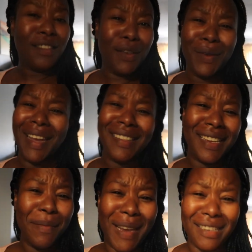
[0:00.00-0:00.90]
so you guys
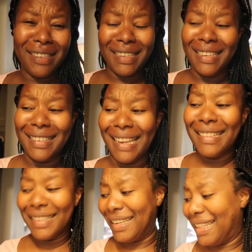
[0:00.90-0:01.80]
can imagine the
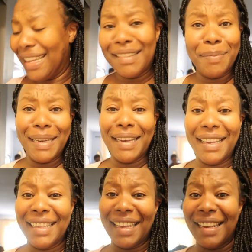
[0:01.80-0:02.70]
intensity that's
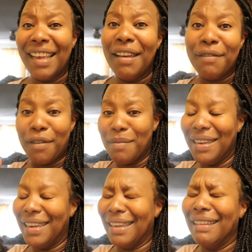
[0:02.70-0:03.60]
behind that. For
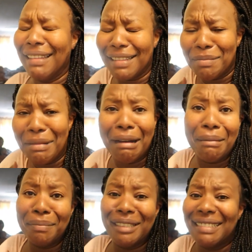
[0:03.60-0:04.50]
me as a
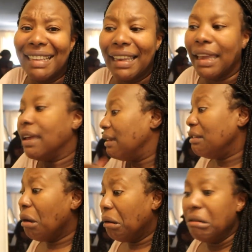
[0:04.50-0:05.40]
mom, I'm just like,
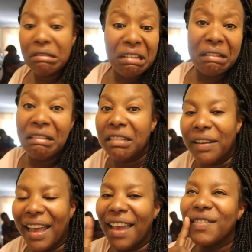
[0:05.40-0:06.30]

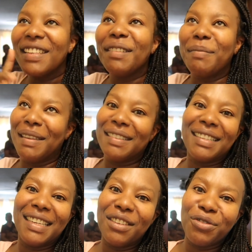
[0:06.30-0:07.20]
no, I have to like
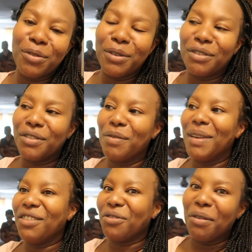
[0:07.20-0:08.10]
basically control the show,
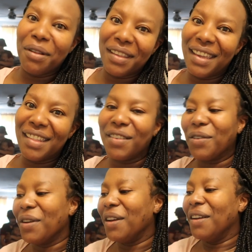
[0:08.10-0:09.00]
make sure all the kids
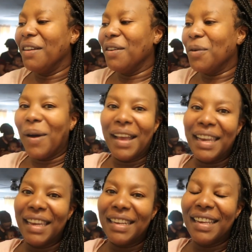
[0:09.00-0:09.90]
are
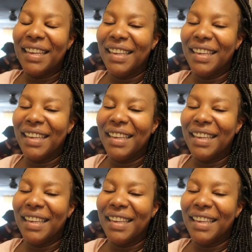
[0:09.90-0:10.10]
quiet.